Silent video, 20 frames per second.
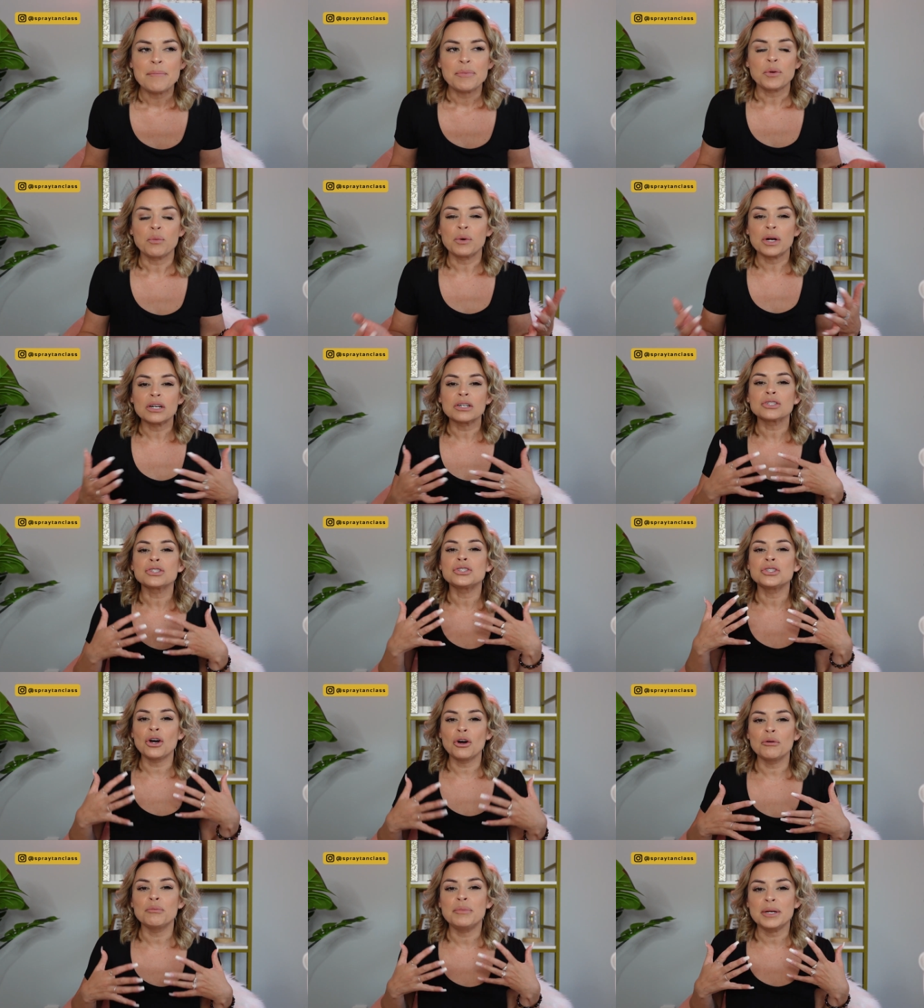We are
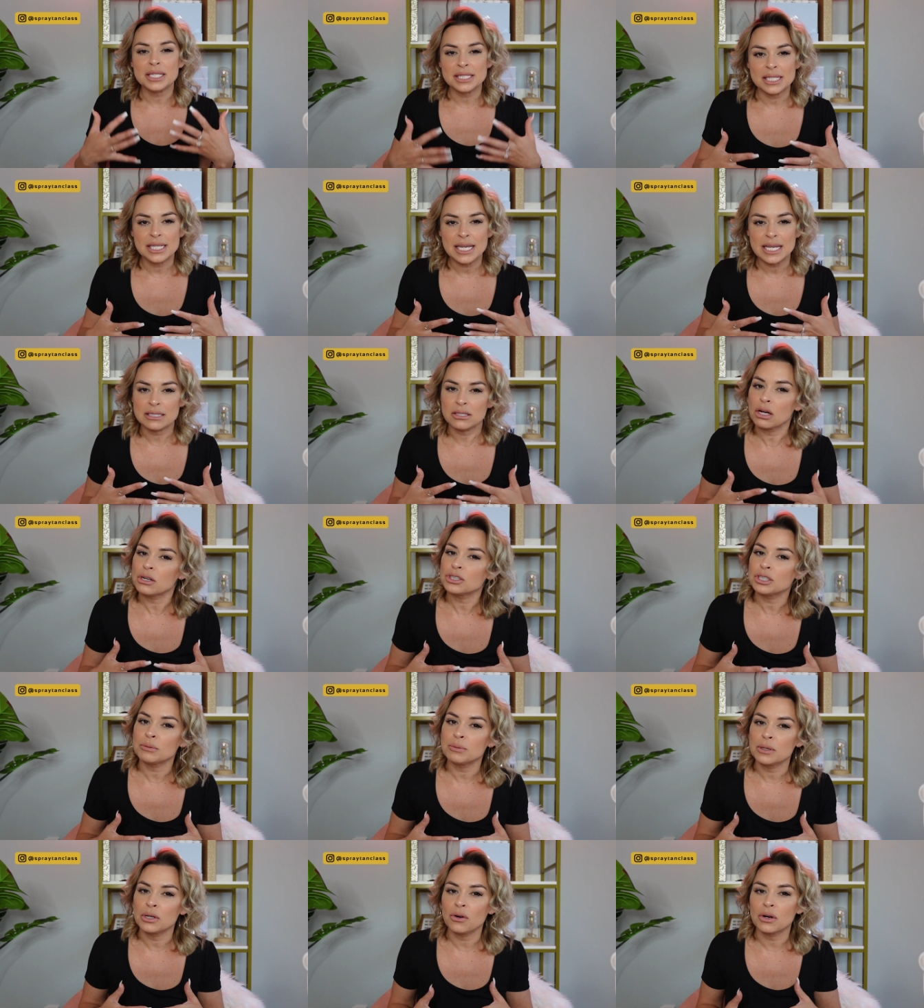so busy as
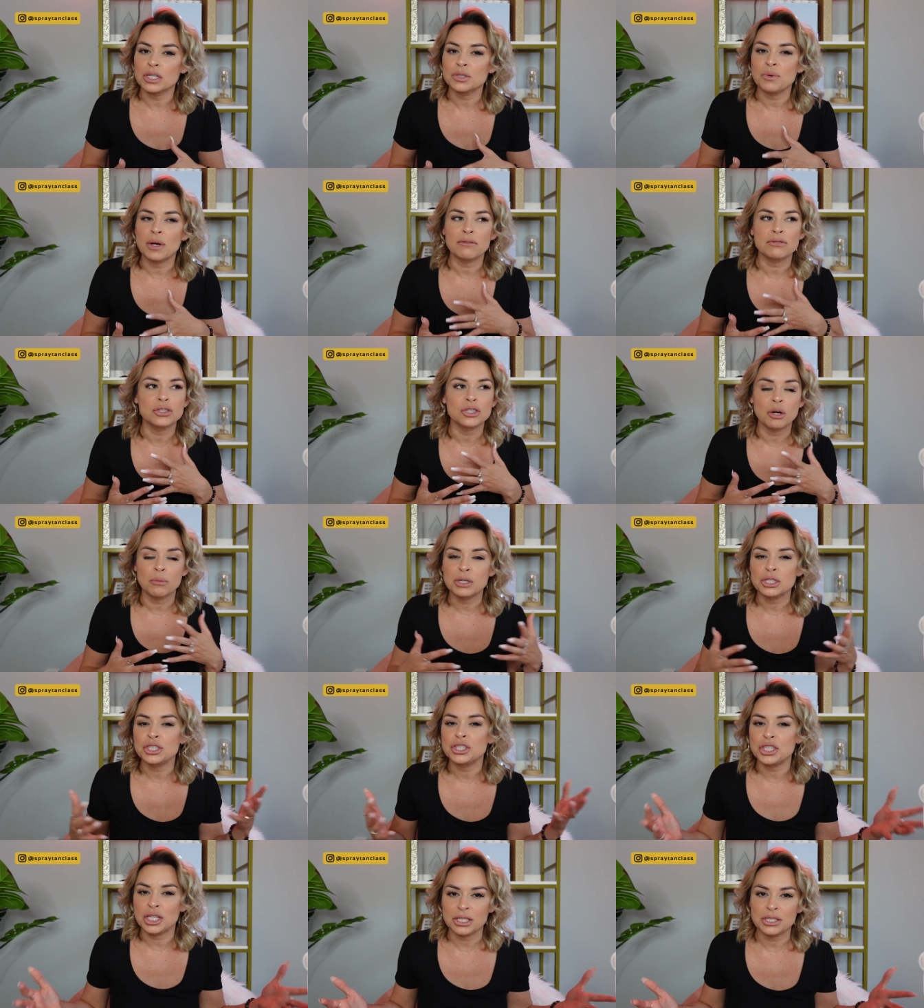entrepreneurs. We have so much
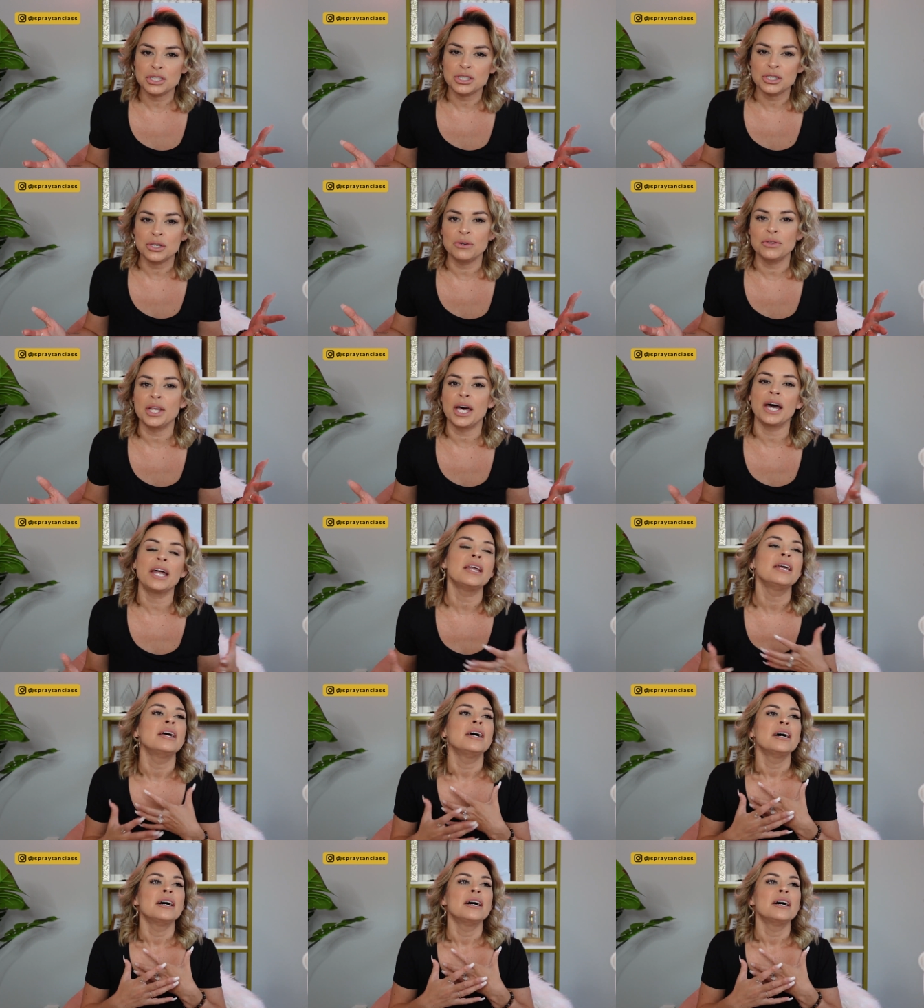shit to do that